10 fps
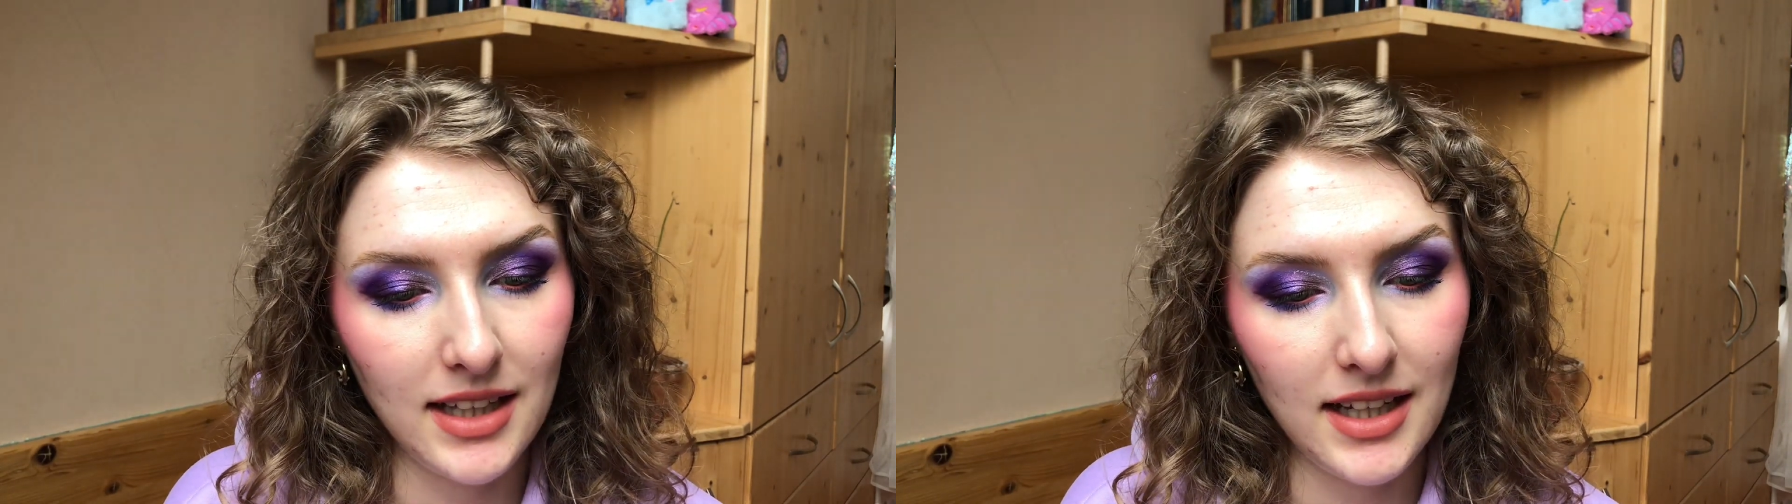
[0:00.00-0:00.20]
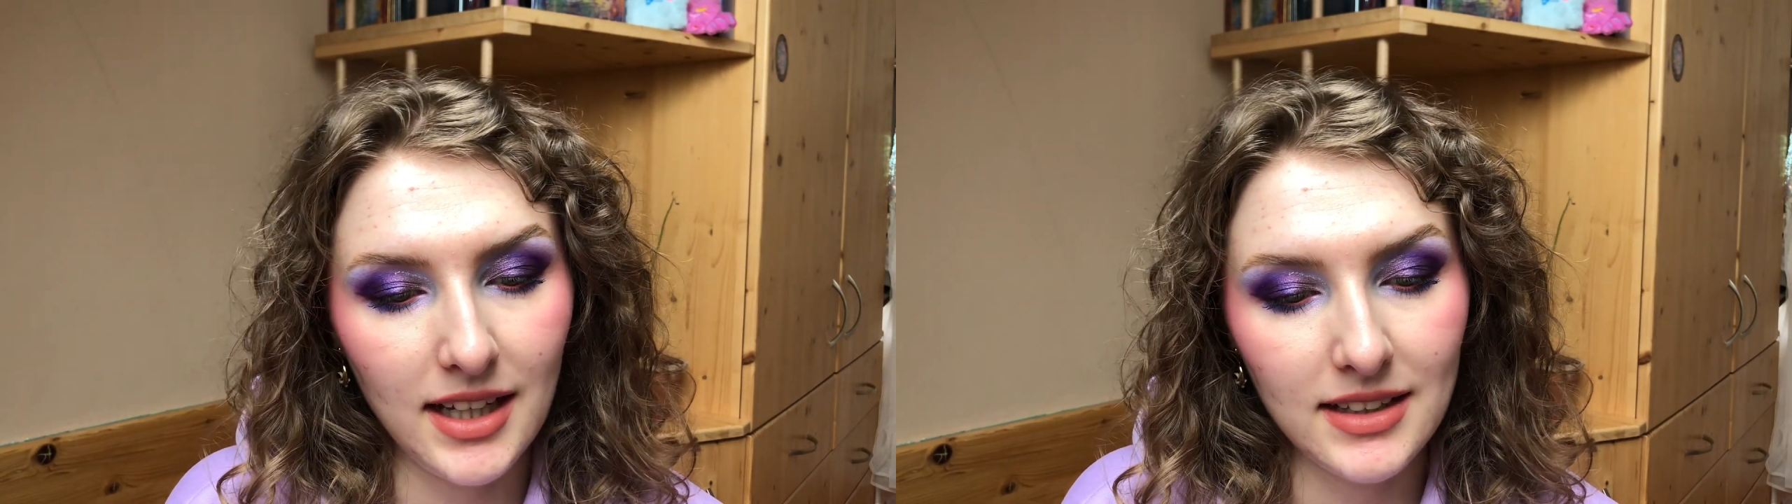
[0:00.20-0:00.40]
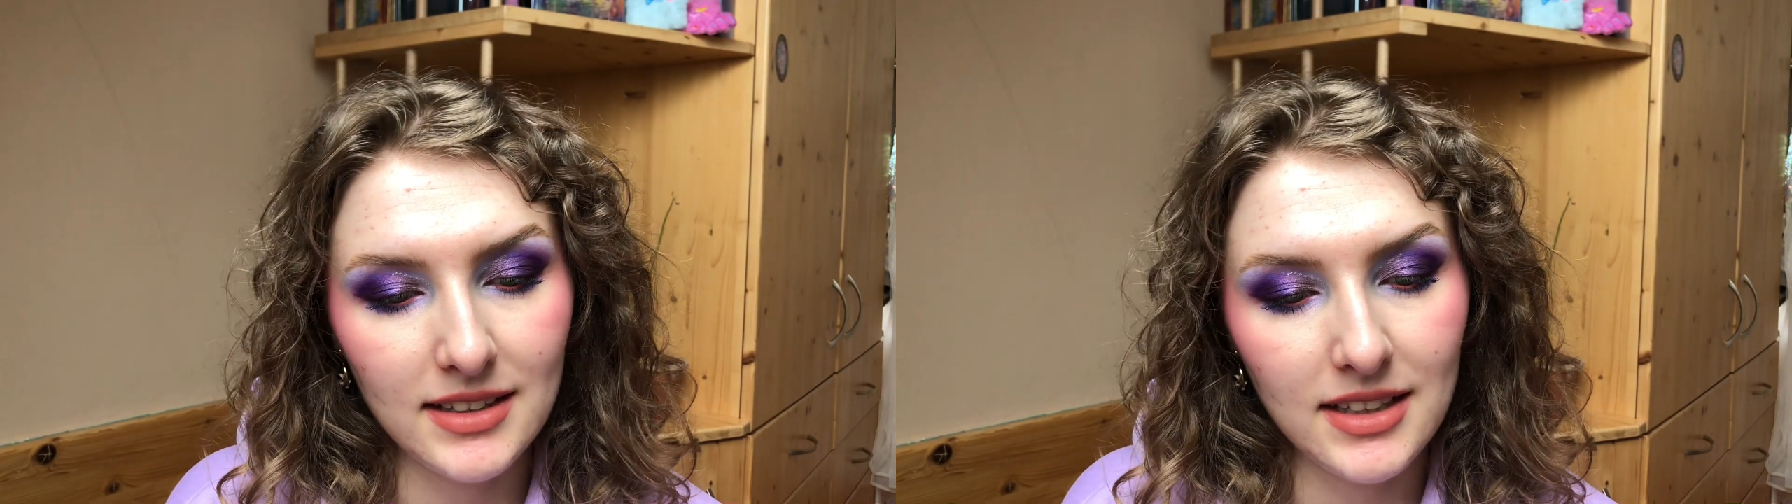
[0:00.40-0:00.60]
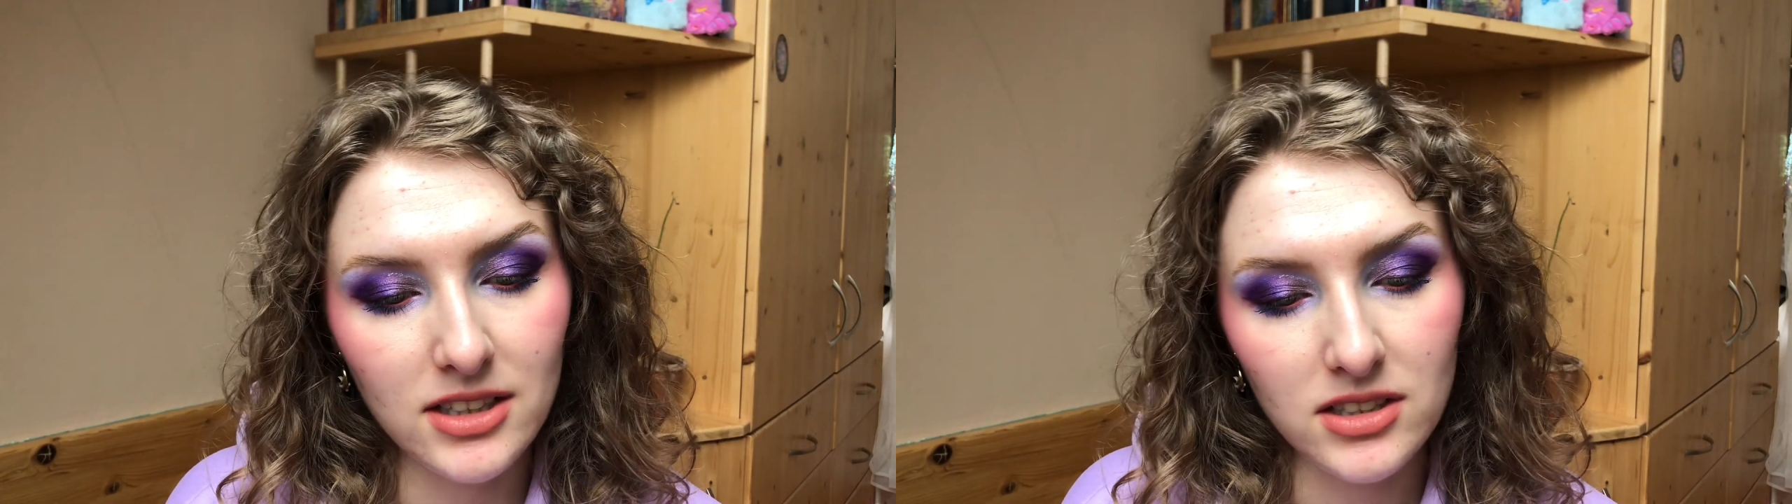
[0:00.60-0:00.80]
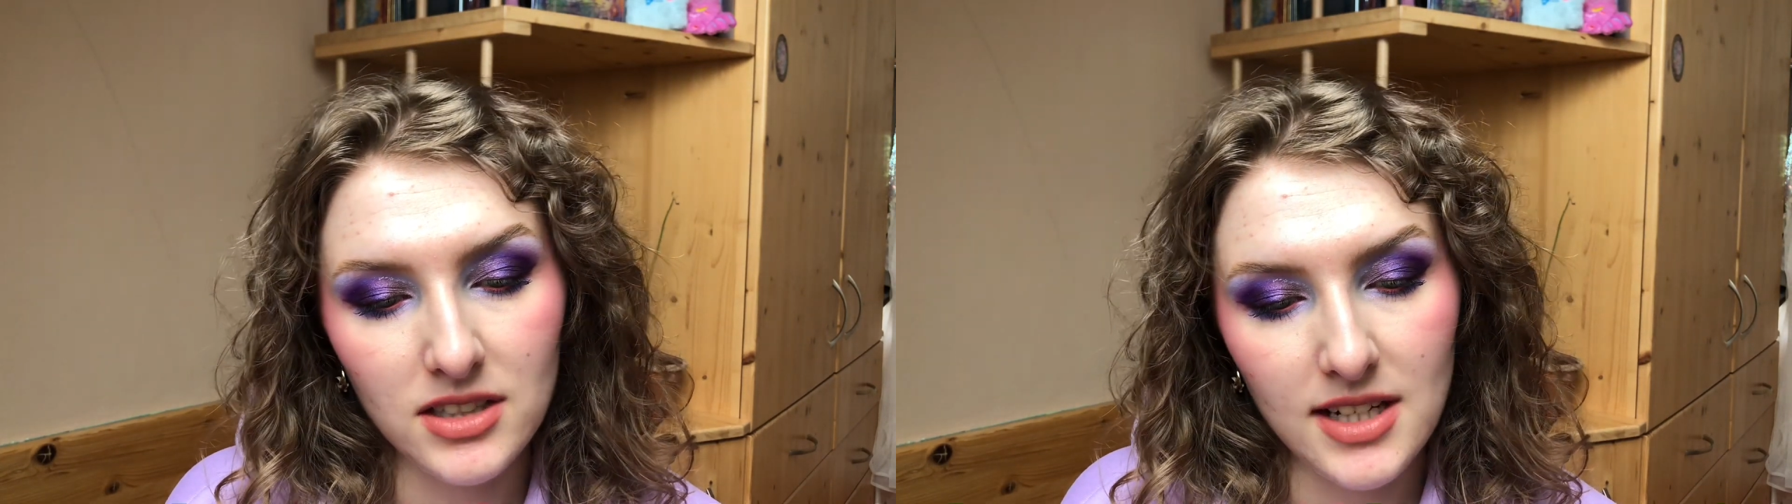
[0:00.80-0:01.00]
And they're
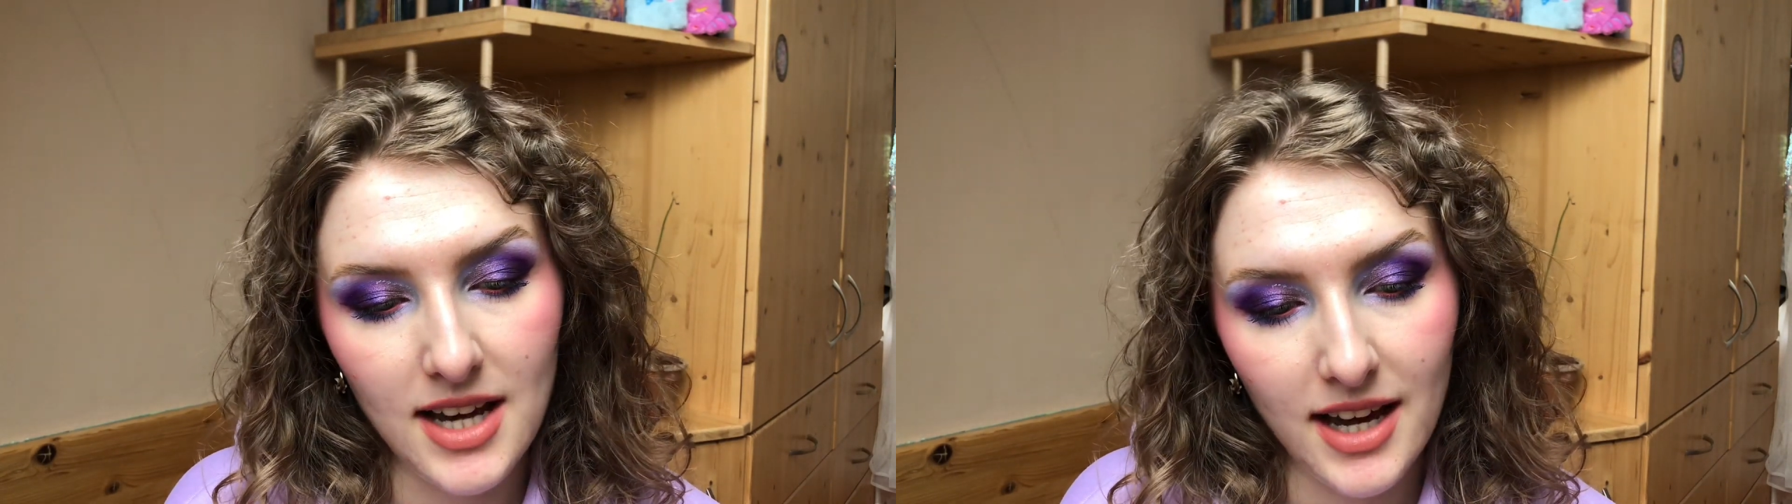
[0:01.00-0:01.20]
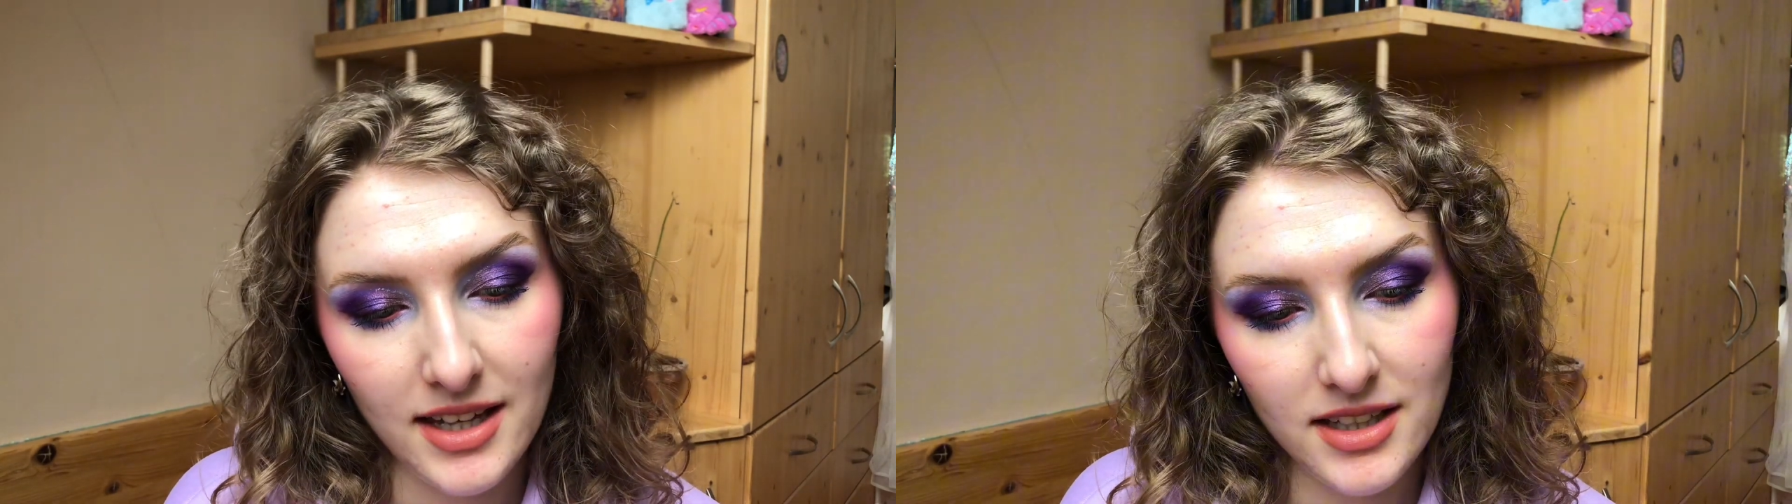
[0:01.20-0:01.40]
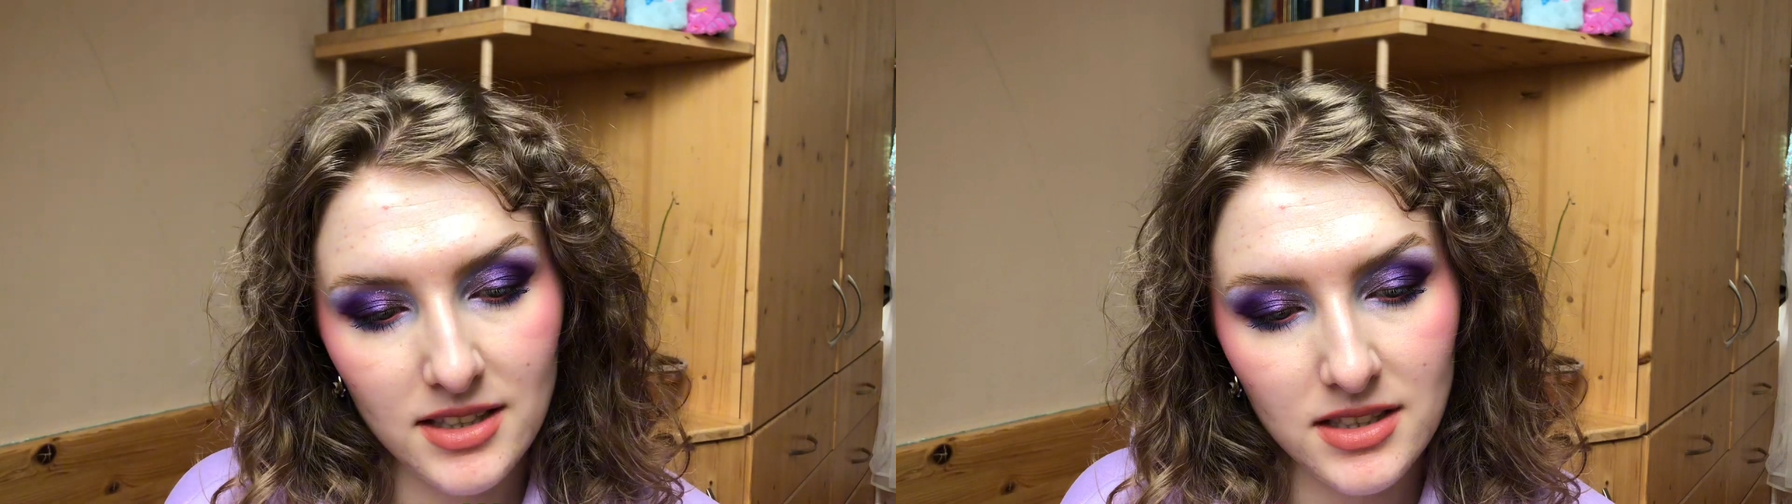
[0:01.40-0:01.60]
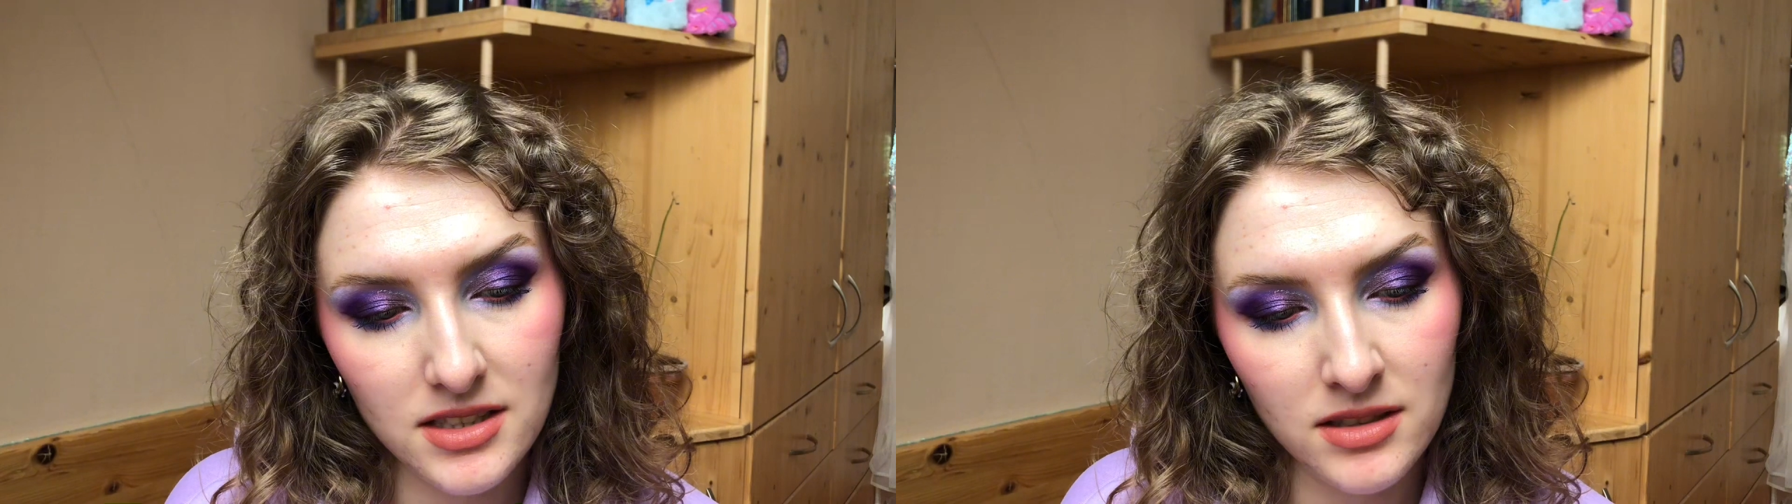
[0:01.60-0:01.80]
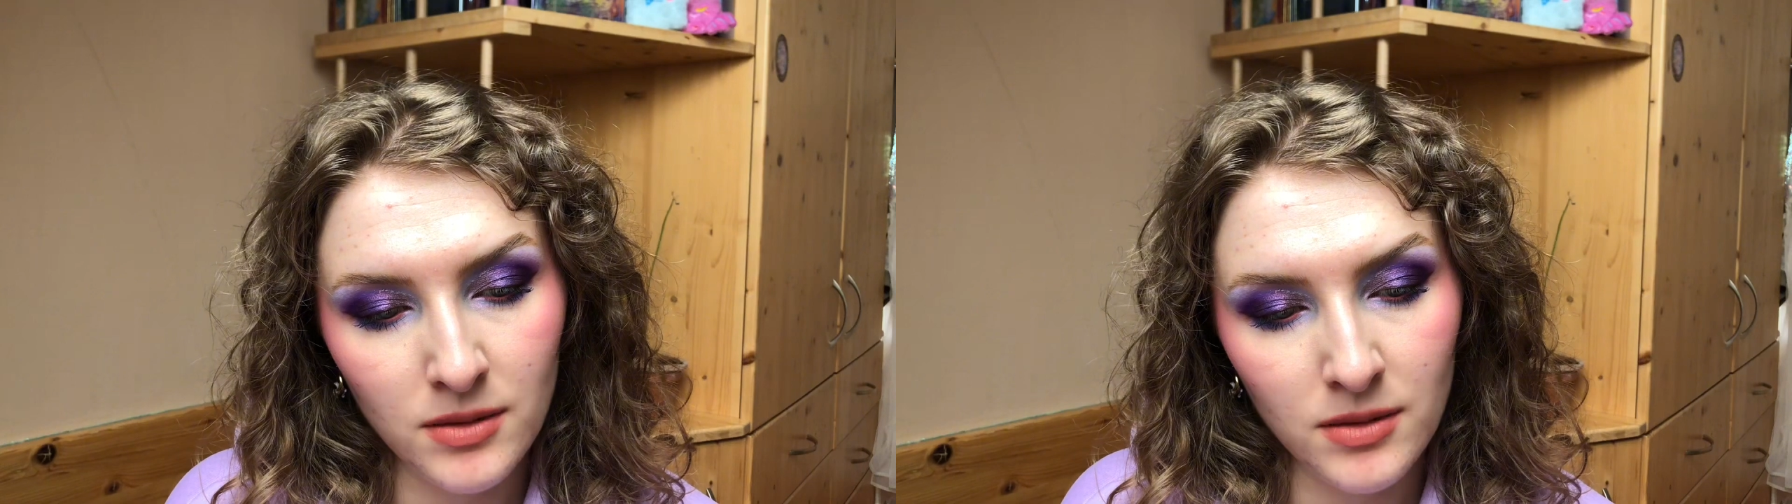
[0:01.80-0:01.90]
nice,